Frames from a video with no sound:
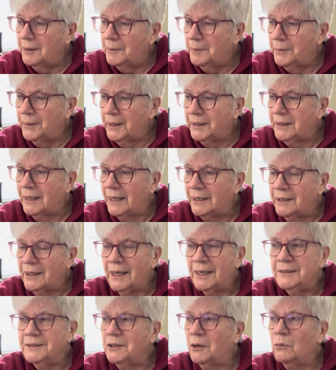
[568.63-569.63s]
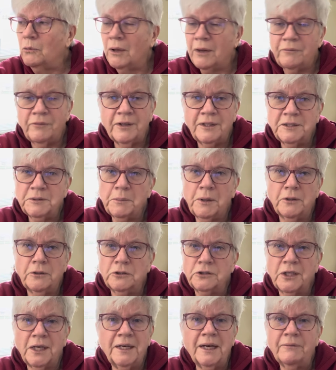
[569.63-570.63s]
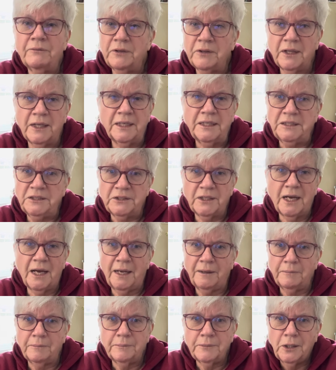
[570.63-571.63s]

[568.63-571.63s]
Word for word: But I, I don't love that his mother's on everything he's on.